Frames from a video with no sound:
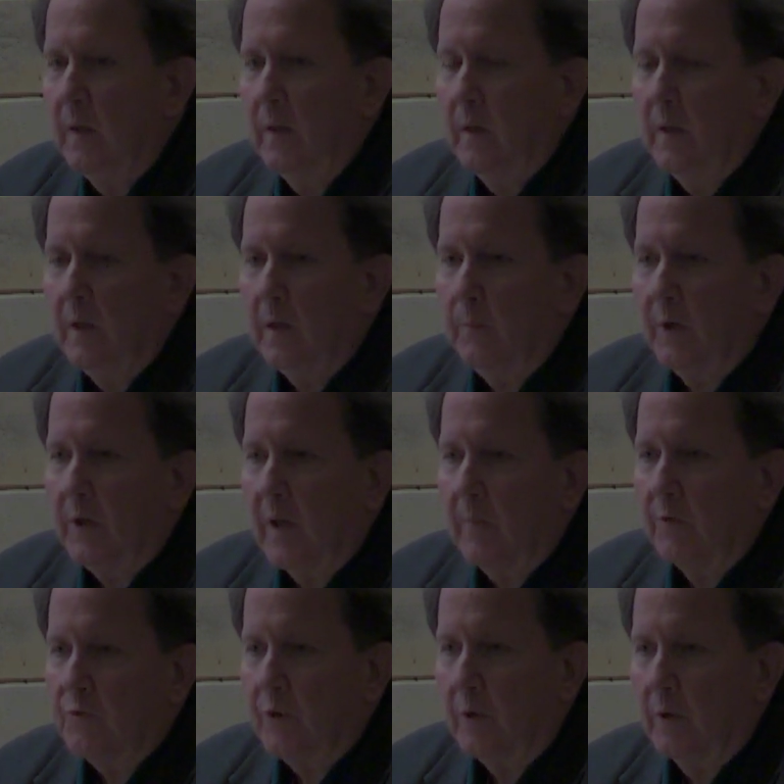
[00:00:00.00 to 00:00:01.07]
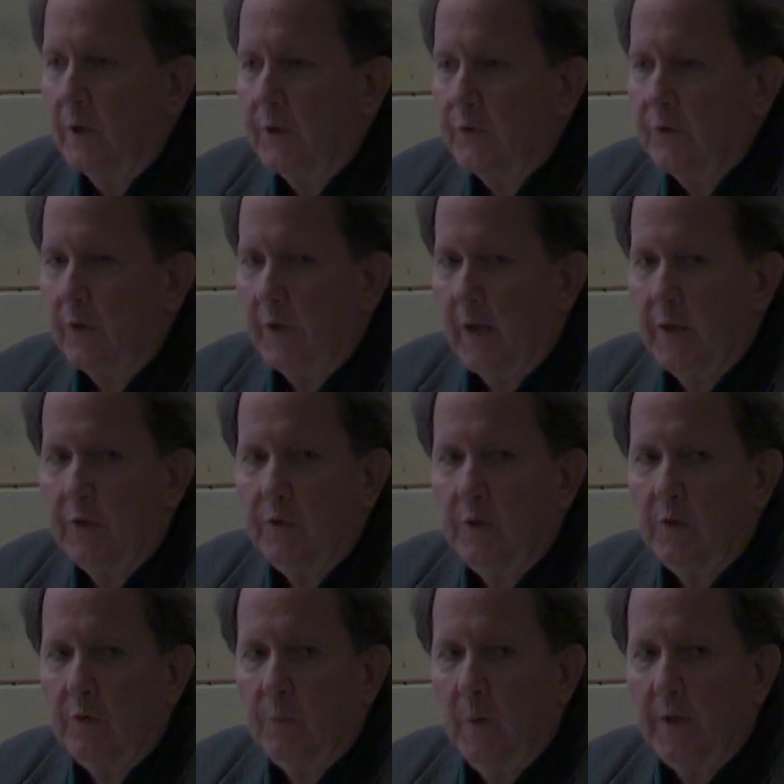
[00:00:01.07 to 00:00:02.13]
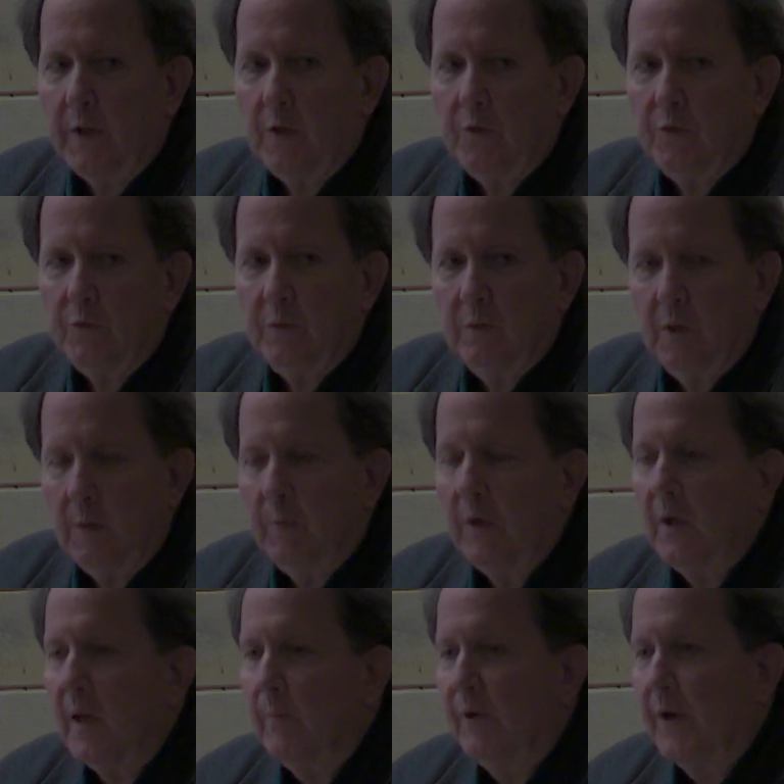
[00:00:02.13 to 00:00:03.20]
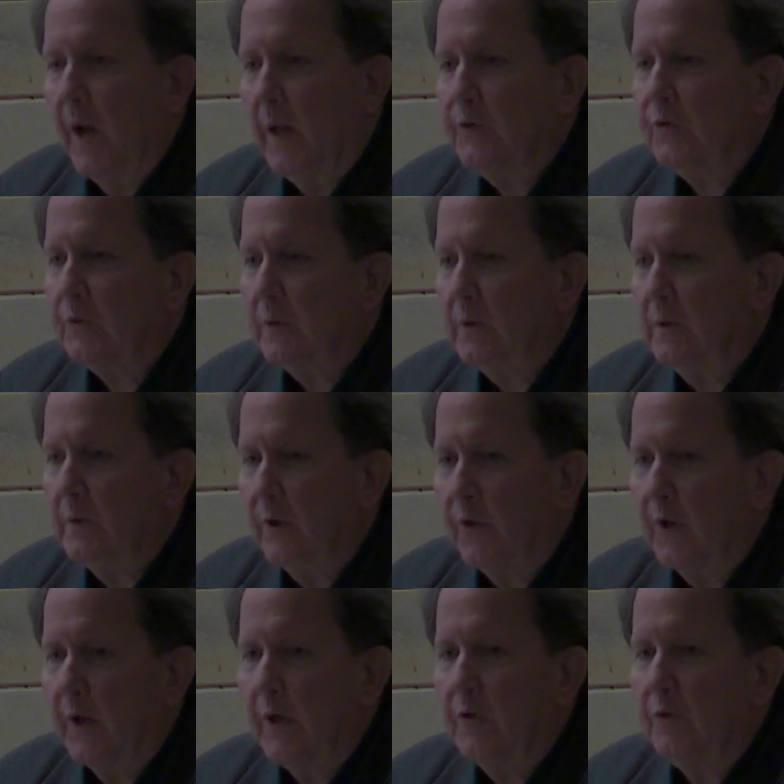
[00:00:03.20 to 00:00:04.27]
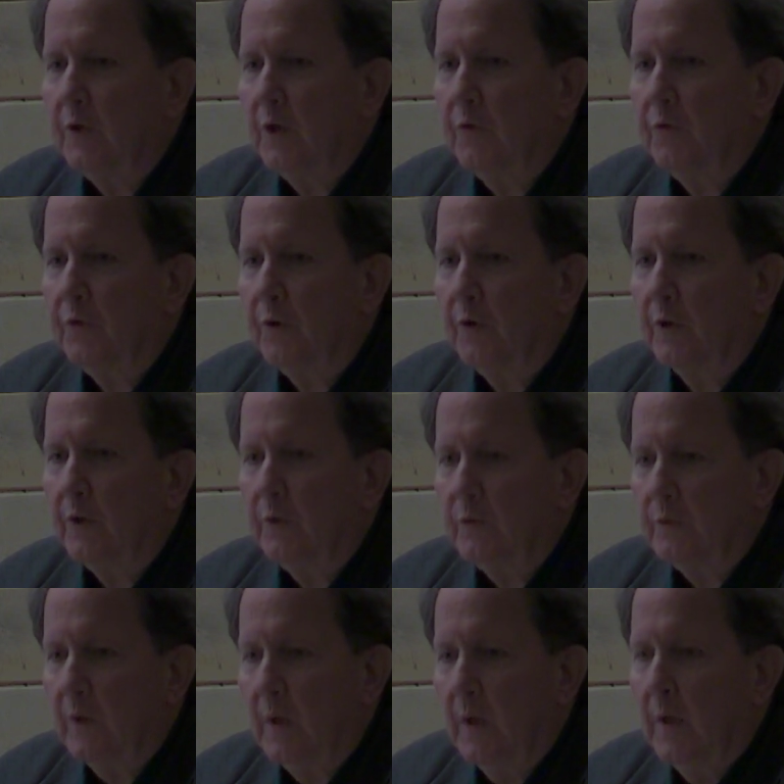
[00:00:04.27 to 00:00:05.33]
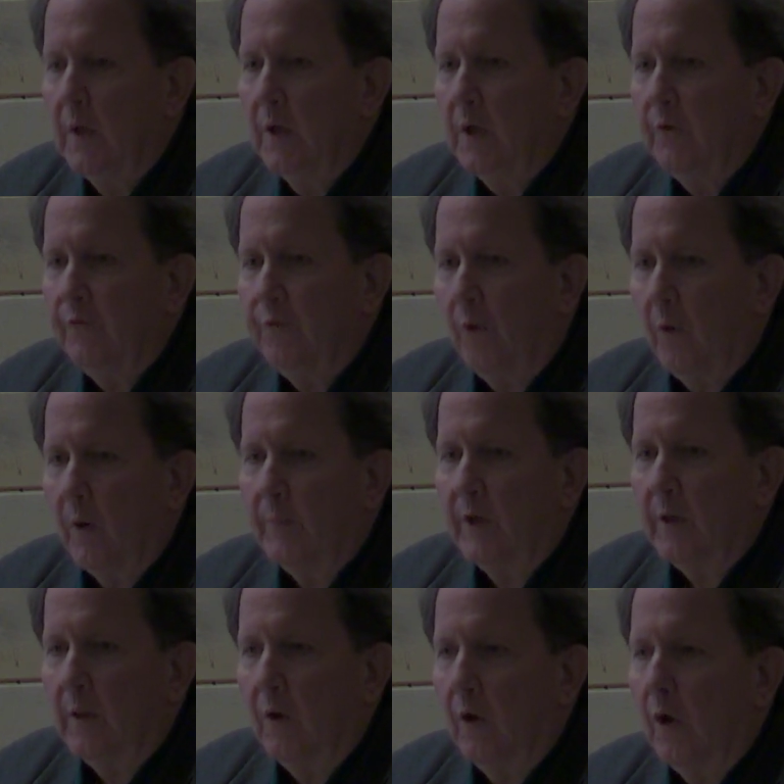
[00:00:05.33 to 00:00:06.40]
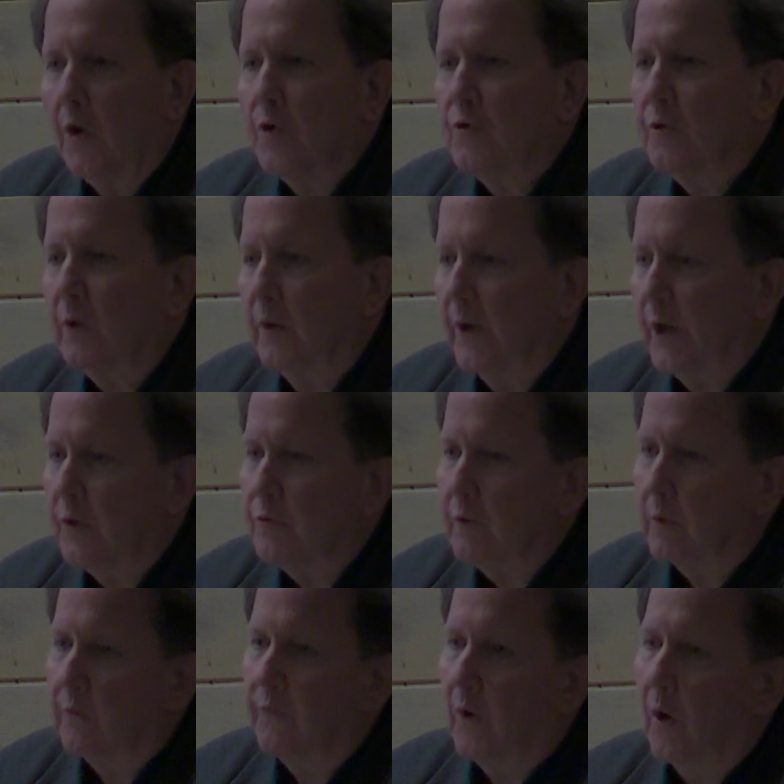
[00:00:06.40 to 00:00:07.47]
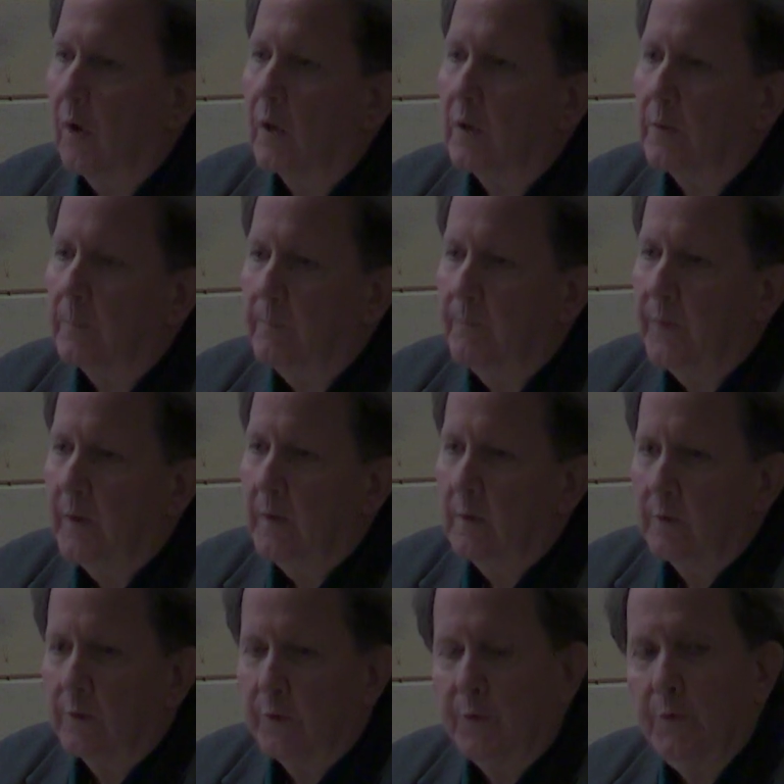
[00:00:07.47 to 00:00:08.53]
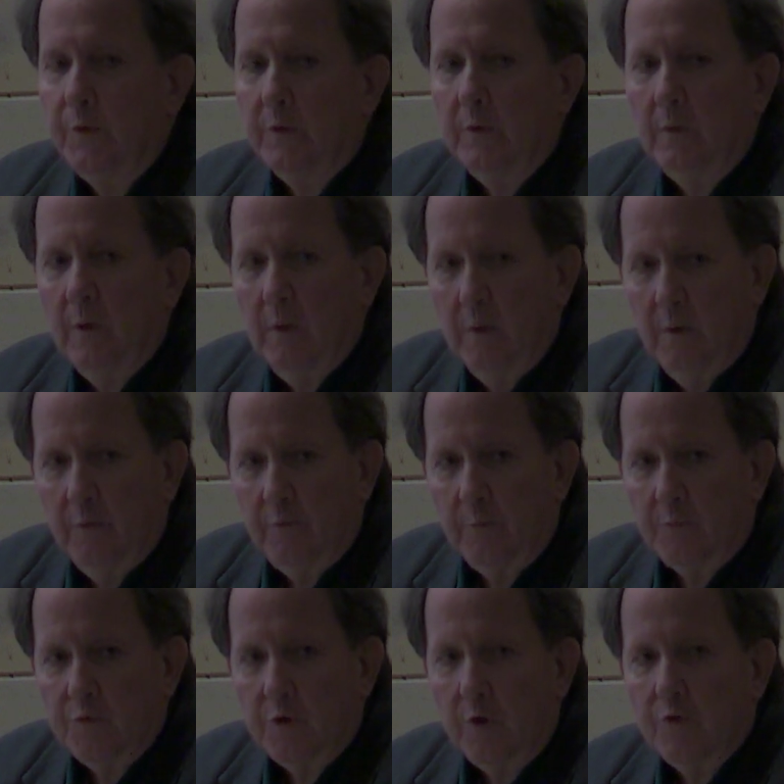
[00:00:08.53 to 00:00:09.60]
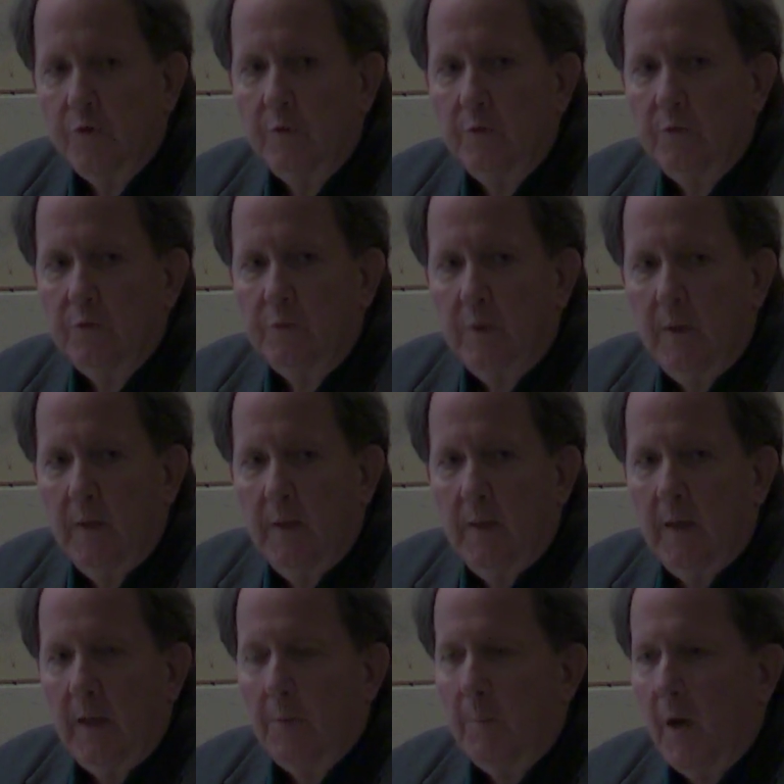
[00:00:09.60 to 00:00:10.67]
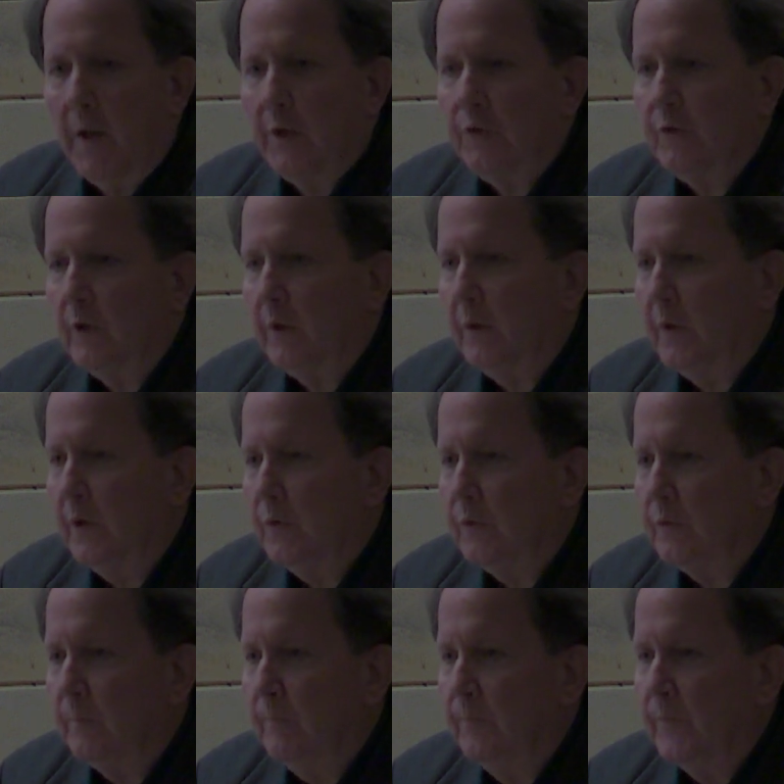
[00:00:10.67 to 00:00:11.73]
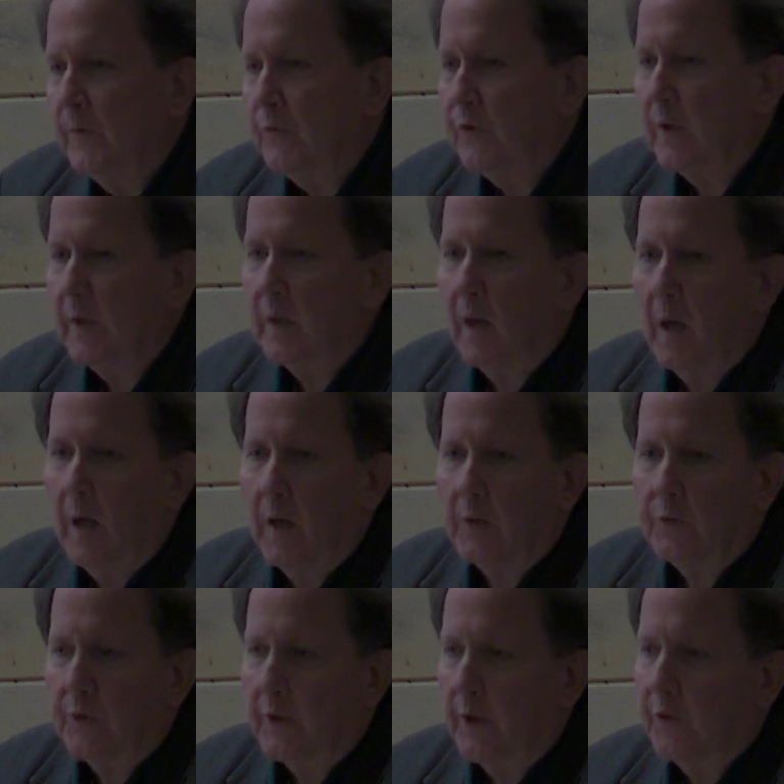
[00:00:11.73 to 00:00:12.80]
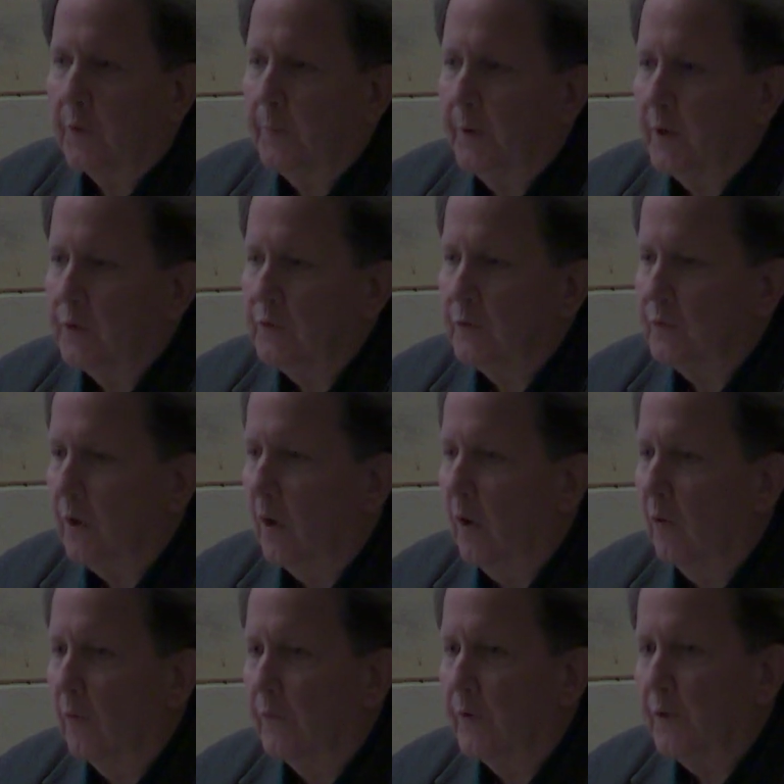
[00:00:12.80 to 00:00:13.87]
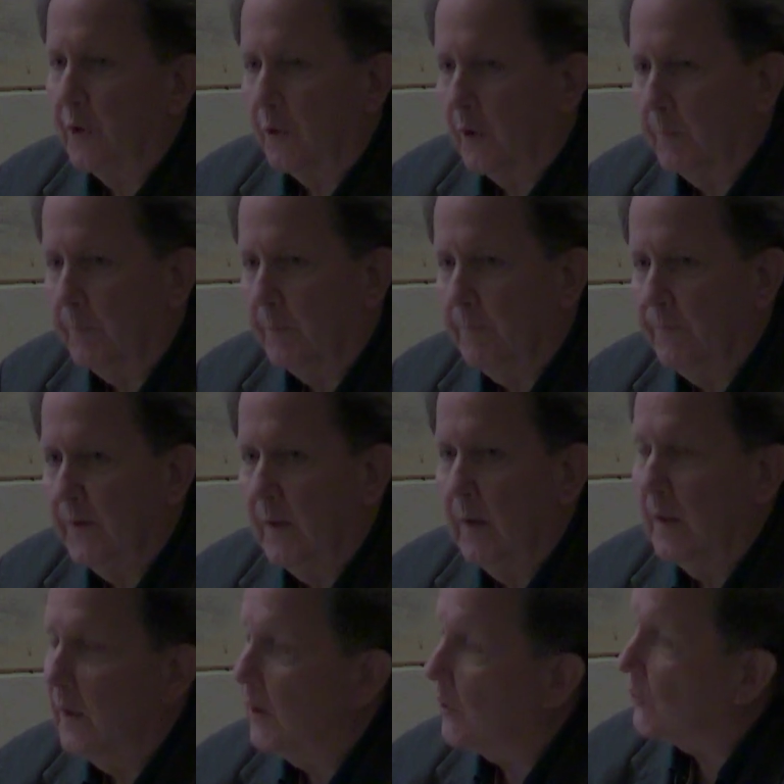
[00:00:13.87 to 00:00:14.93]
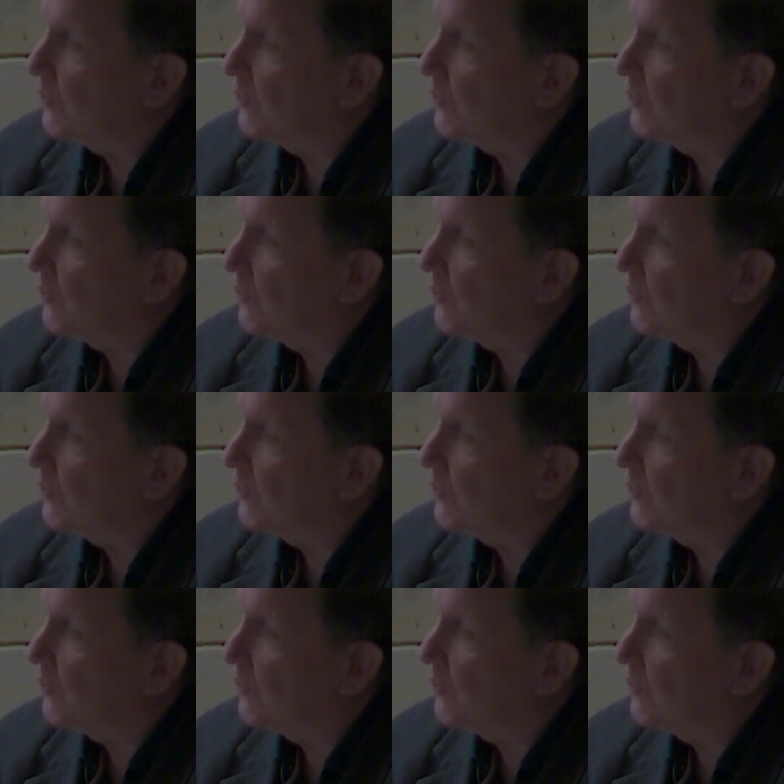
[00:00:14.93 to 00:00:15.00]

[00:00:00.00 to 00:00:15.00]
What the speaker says: He became a journalist in the 1920s. He became a Nazi in the 1930s. He formed a large collection of art looted from churches and monasteries, synagogues, and other places all over Europe. His